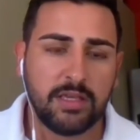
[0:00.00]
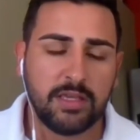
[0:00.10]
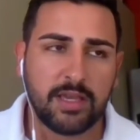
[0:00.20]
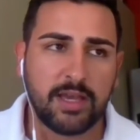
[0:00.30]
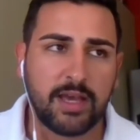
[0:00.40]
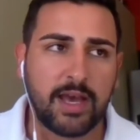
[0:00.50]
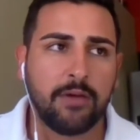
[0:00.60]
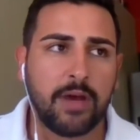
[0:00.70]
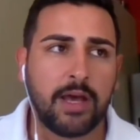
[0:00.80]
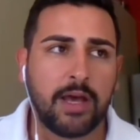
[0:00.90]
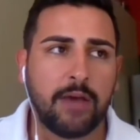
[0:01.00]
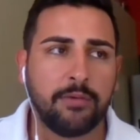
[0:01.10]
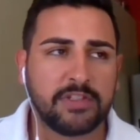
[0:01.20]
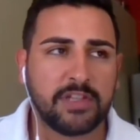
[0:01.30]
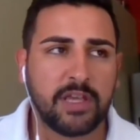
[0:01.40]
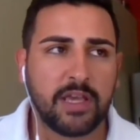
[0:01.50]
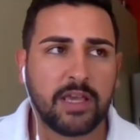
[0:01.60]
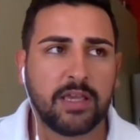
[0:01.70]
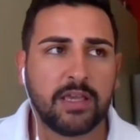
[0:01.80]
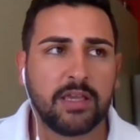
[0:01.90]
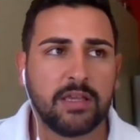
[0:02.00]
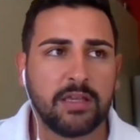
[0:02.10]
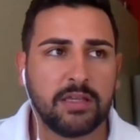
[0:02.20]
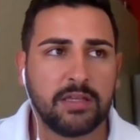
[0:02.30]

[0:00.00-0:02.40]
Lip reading: yeah, I would say,